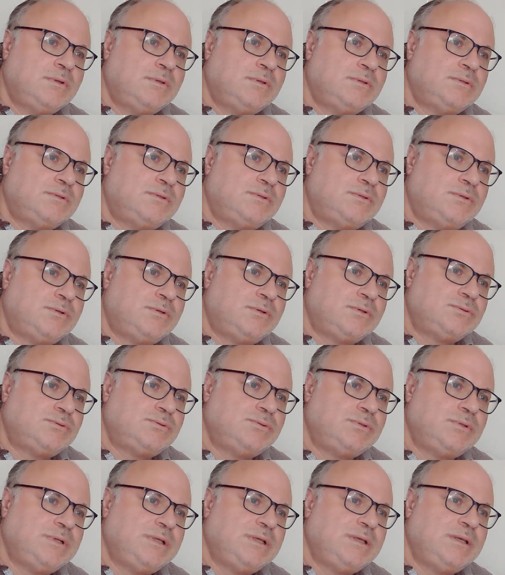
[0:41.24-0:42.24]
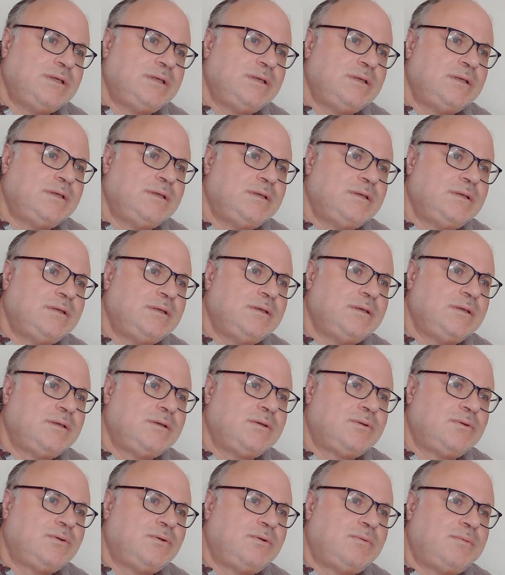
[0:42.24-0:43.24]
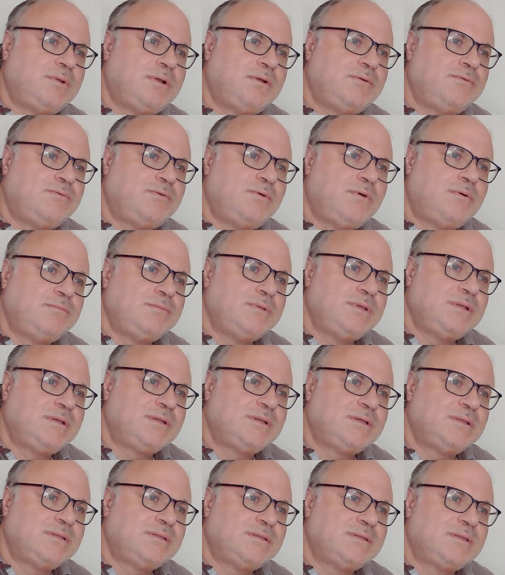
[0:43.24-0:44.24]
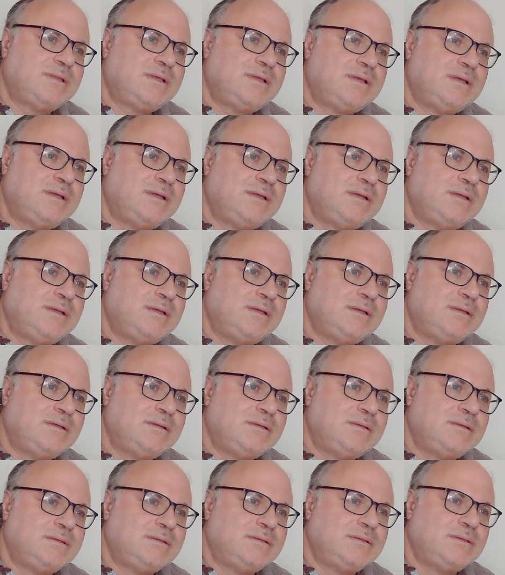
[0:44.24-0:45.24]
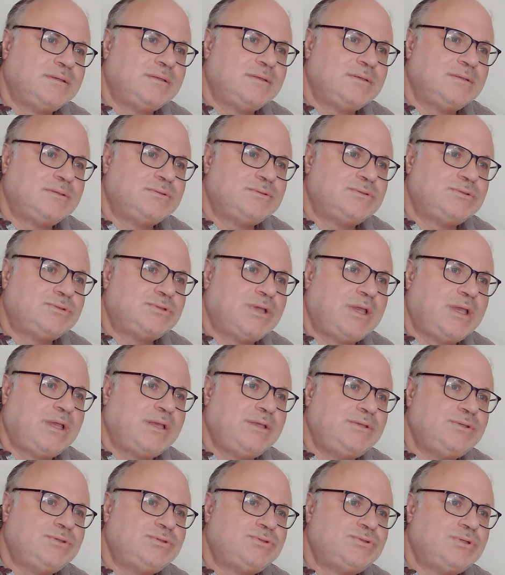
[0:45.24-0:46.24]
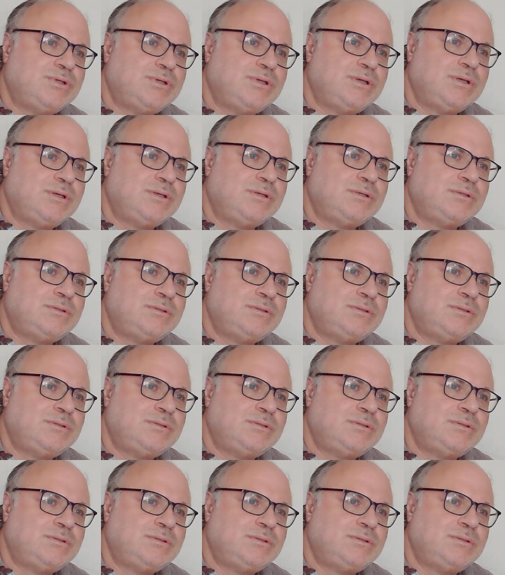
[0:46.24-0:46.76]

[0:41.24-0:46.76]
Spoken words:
So actually, global warming is the change uh,